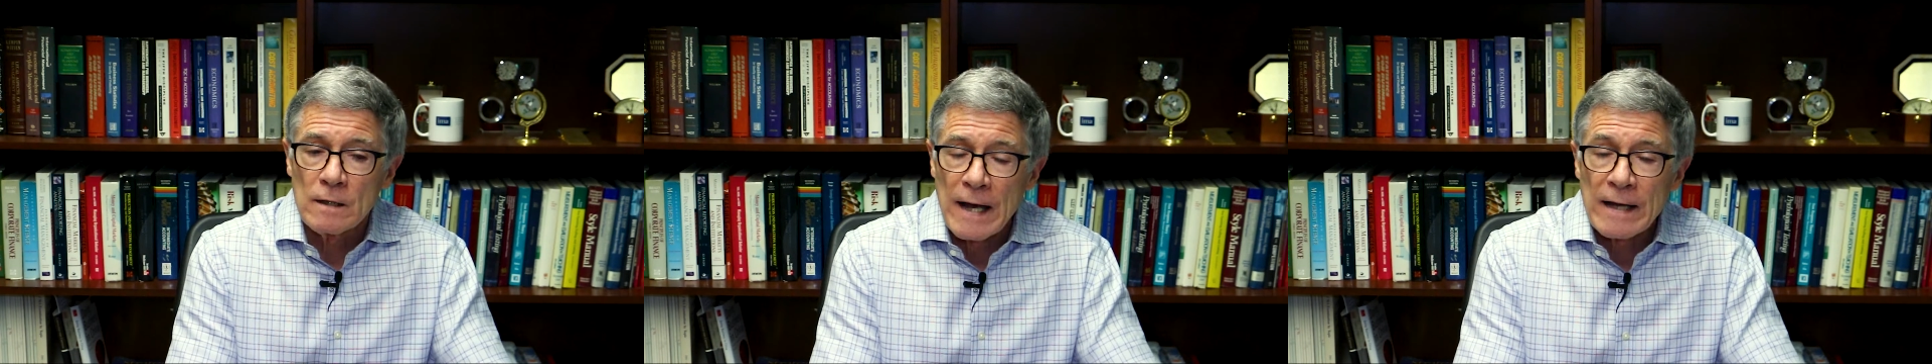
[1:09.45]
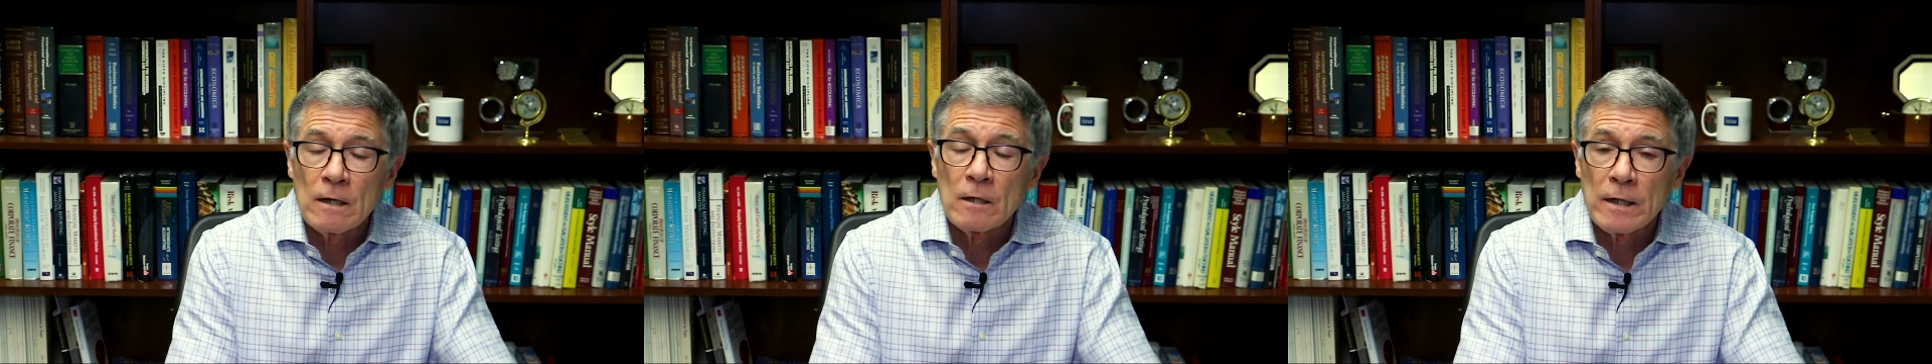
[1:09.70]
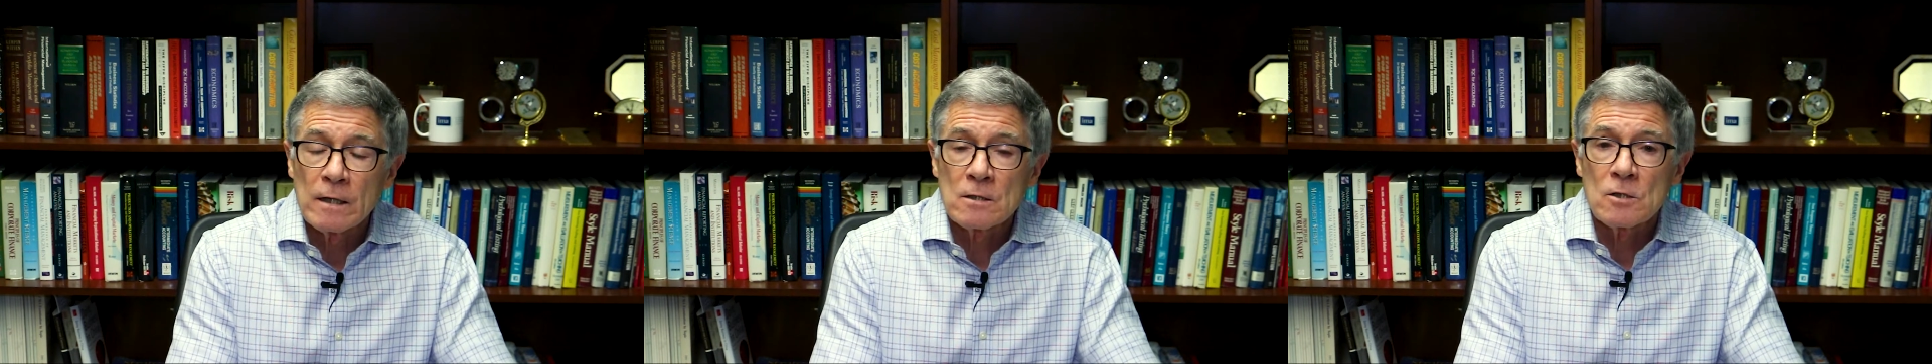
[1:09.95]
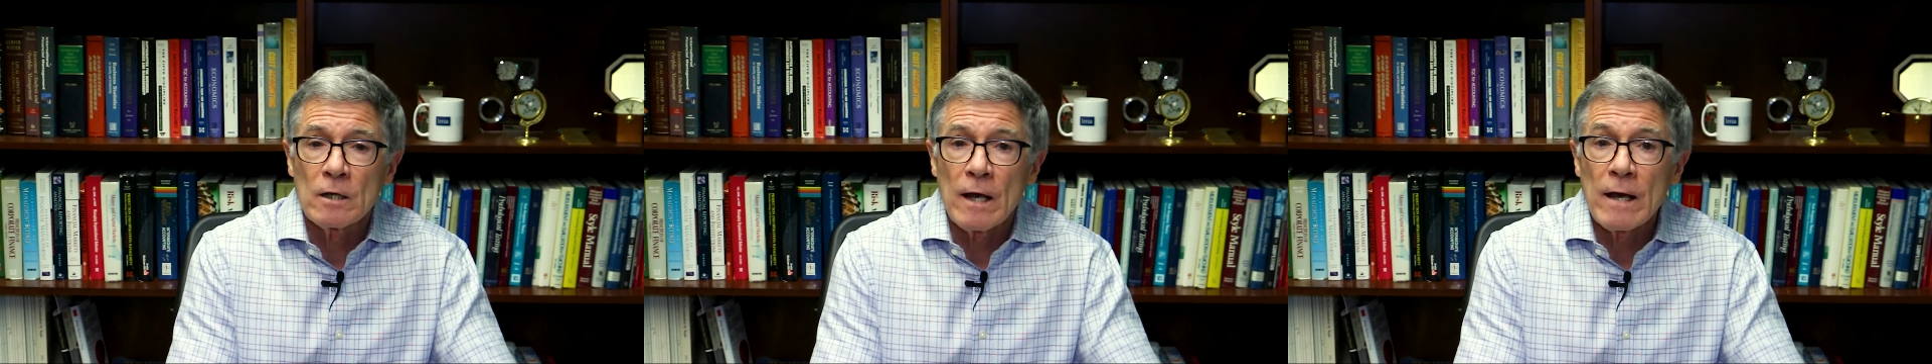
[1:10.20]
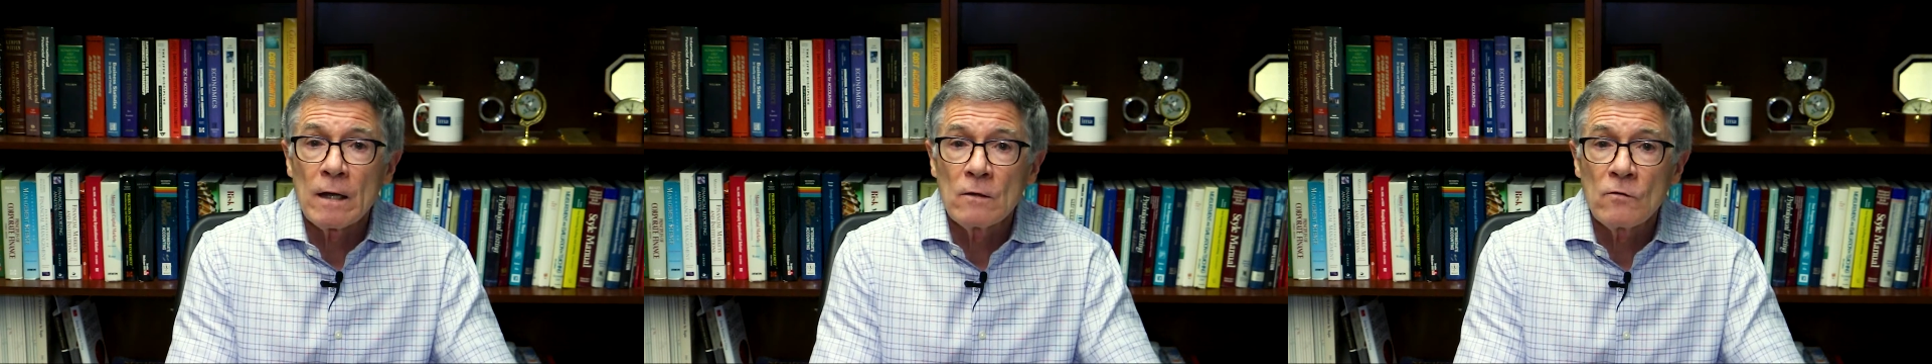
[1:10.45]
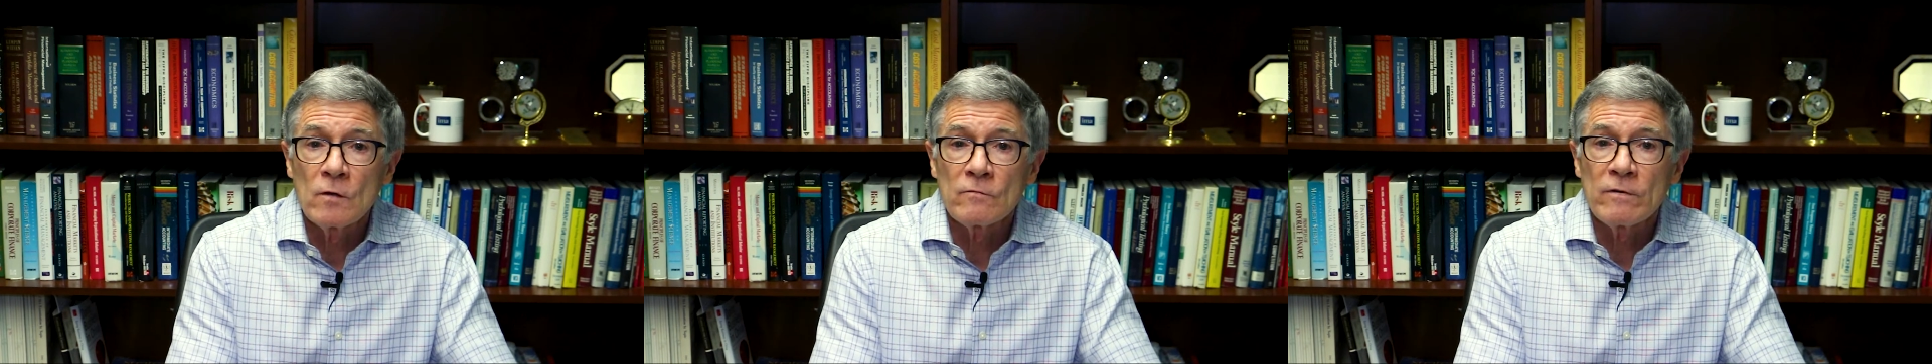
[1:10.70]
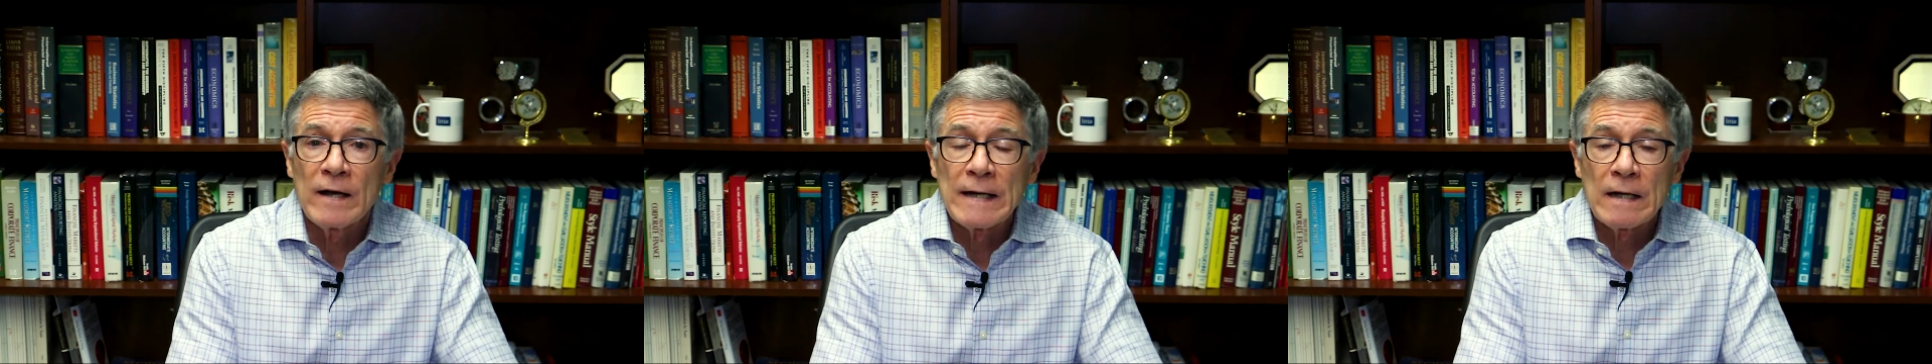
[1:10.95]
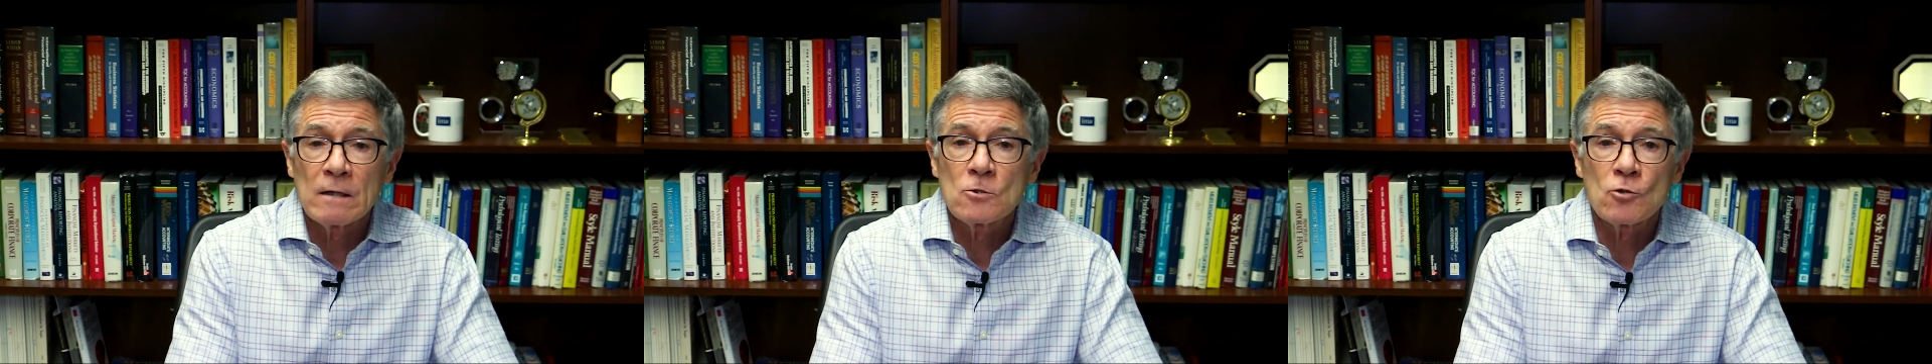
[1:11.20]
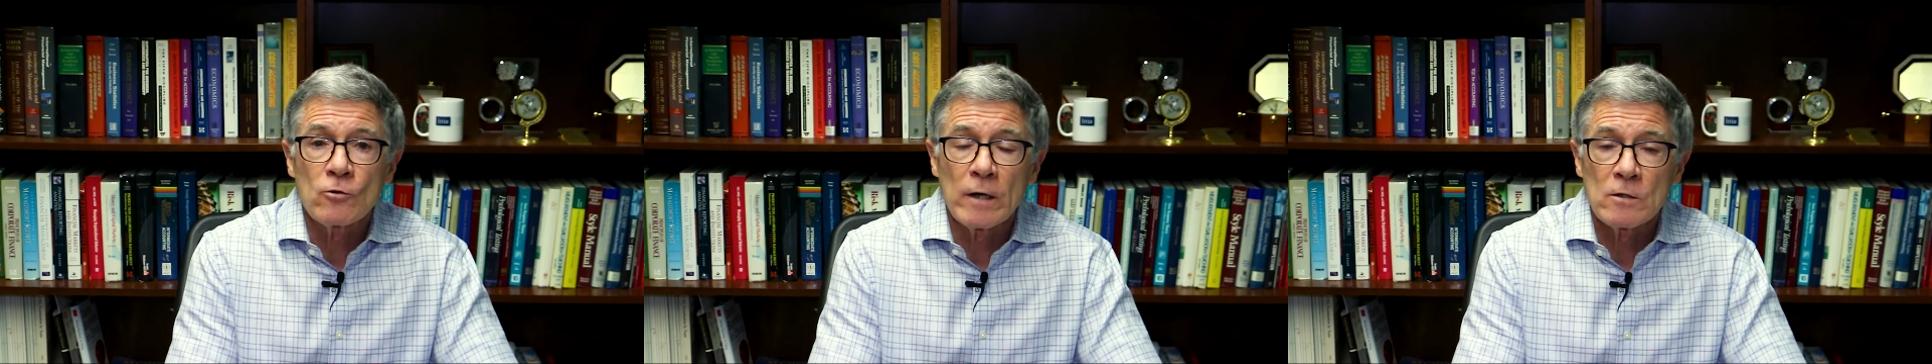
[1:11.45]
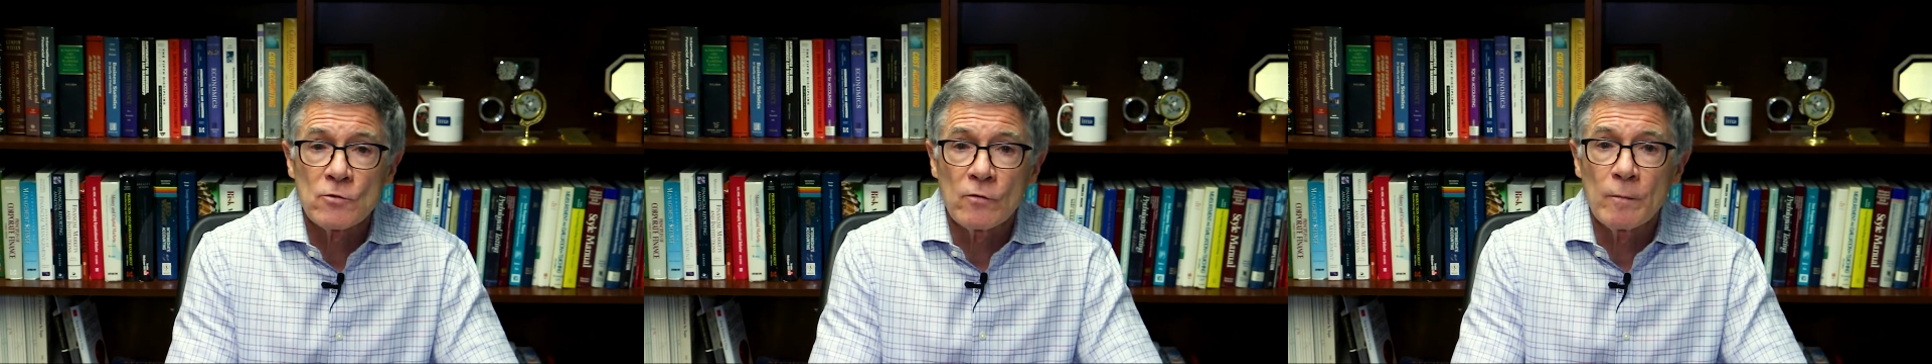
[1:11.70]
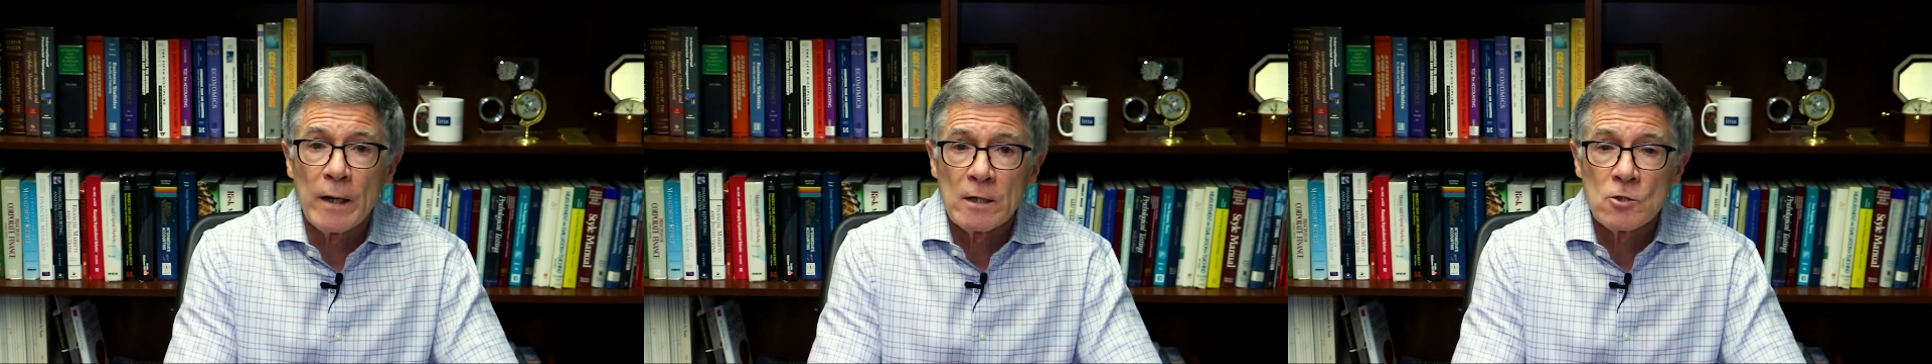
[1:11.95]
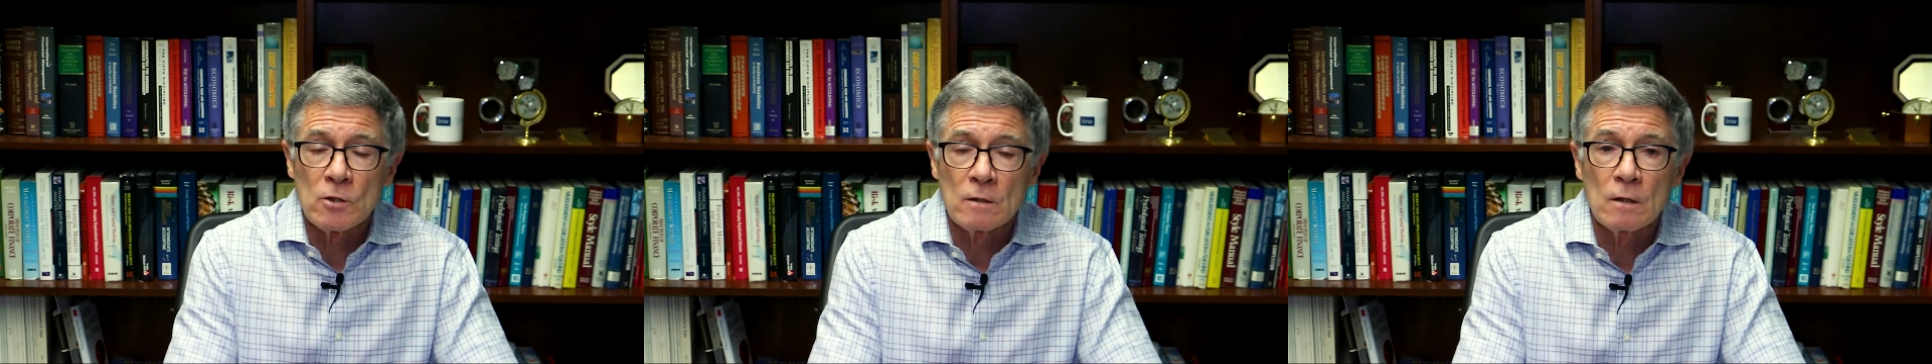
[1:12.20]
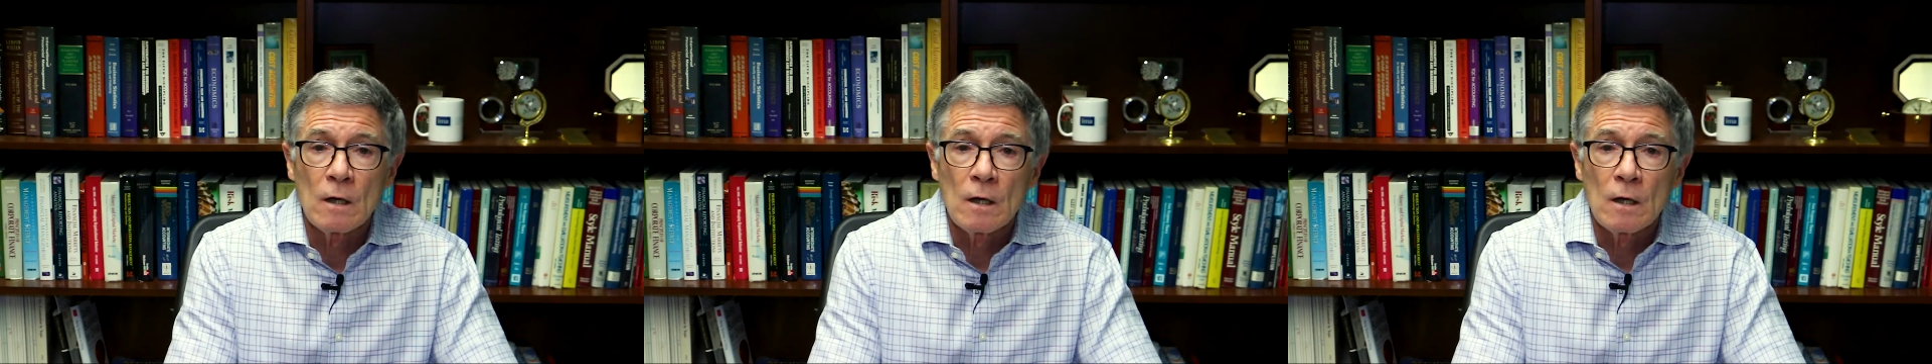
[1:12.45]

analytics and finance transformation.